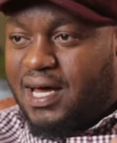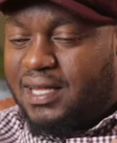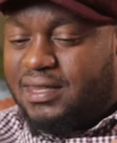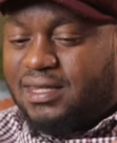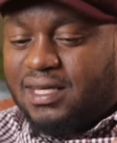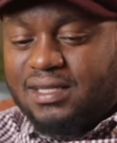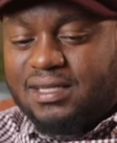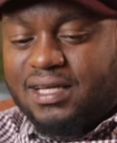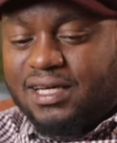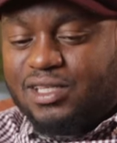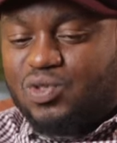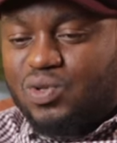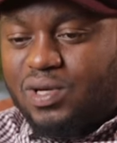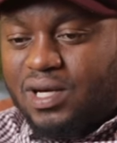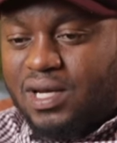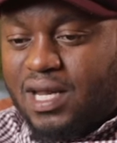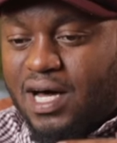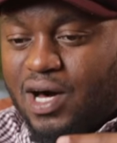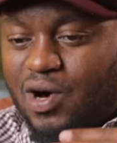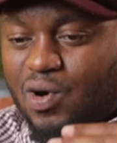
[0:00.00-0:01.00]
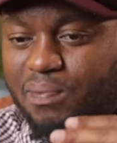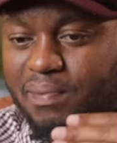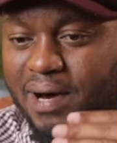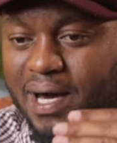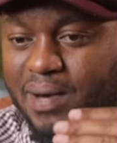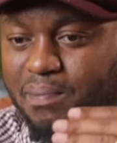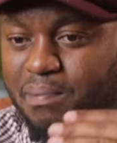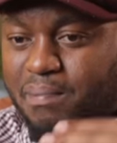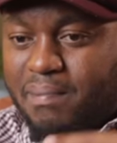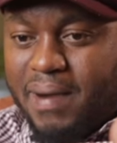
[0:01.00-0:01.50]
I think that's where now
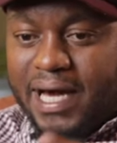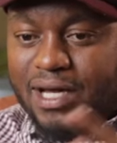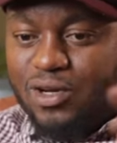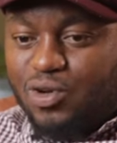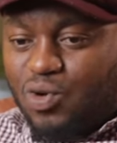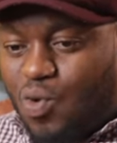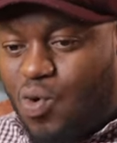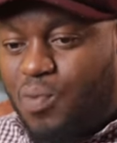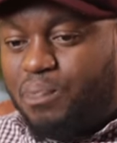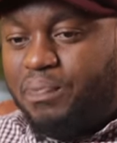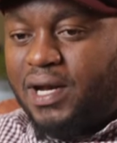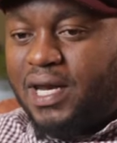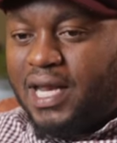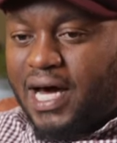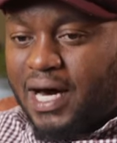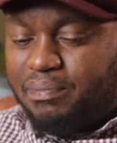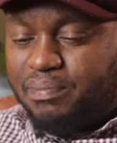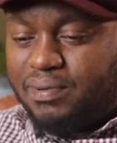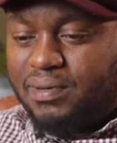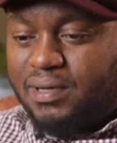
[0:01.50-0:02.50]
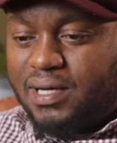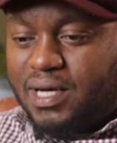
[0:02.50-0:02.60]
my mind opened up.